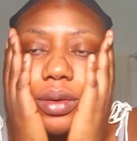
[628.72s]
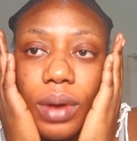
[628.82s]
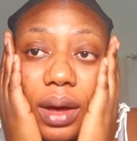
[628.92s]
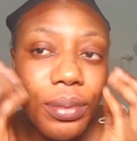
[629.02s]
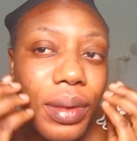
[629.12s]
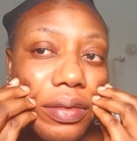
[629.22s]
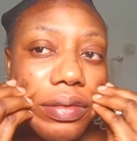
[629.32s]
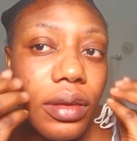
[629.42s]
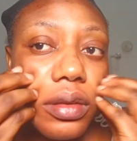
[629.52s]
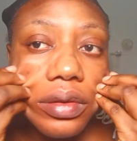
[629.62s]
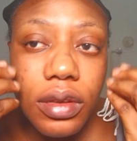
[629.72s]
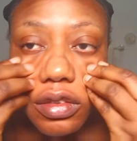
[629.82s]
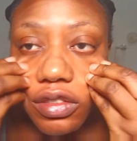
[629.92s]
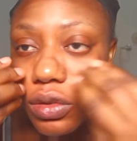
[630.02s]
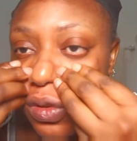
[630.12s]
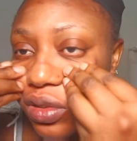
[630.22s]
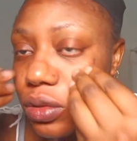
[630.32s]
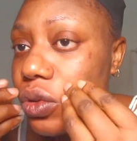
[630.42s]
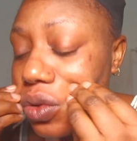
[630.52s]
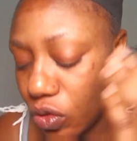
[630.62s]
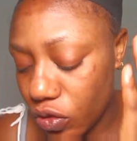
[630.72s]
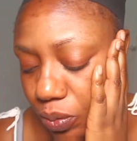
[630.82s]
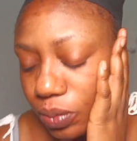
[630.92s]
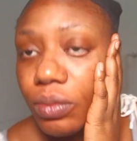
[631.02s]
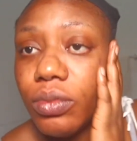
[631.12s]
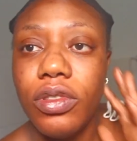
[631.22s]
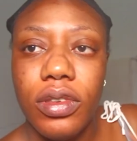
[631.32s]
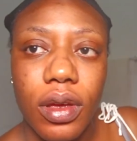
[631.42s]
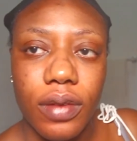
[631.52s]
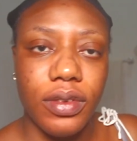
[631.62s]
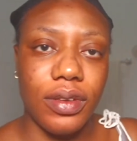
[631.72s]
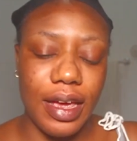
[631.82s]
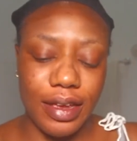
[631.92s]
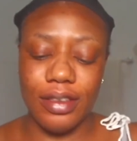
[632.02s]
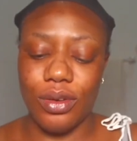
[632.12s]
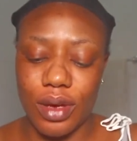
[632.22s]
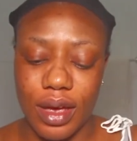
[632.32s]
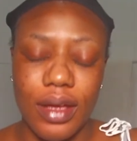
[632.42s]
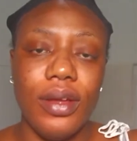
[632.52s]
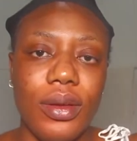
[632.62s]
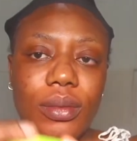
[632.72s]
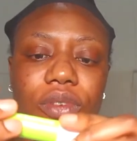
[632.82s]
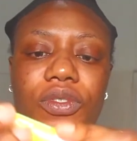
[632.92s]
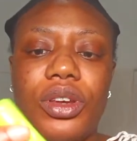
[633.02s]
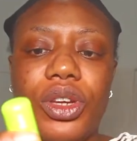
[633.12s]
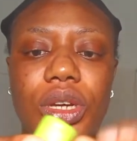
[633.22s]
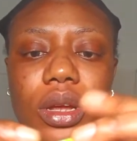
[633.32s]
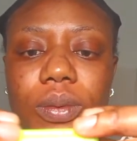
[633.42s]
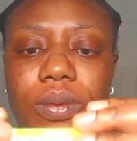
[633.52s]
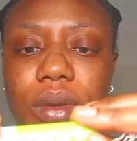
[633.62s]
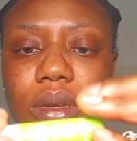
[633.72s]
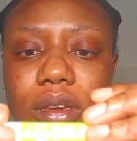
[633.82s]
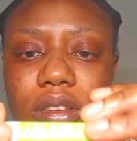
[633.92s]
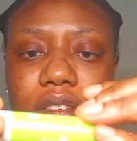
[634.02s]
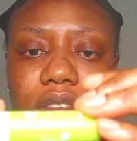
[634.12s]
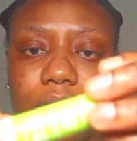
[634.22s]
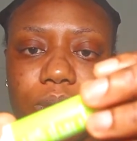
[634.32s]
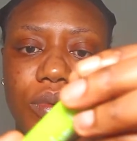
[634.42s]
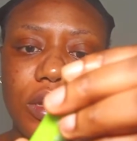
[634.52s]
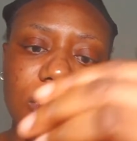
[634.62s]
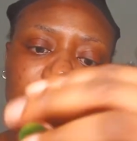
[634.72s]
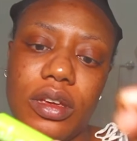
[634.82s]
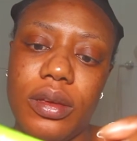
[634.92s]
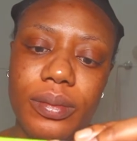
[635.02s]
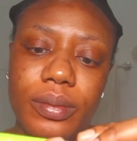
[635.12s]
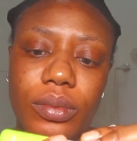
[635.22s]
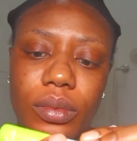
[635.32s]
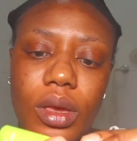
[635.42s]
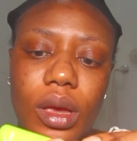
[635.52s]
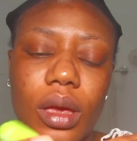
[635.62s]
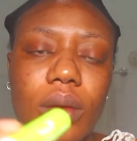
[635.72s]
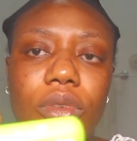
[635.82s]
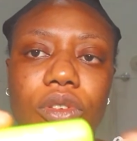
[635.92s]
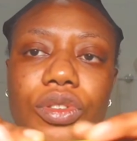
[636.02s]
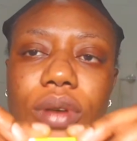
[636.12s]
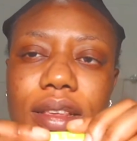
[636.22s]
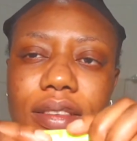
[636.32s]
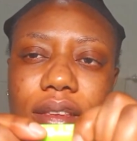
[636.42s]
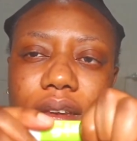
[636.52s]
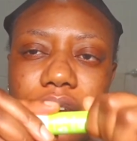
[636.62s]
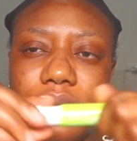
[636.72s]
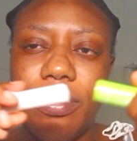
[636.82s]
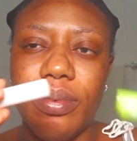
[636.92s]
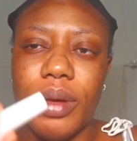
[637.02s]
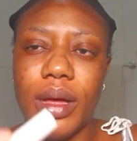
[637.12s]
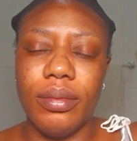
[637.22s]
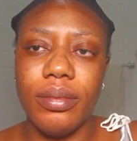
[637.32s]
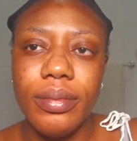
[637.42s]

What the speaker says: Wow, my face is so soft, guys. So finishing off with this pretty moisturizing balm.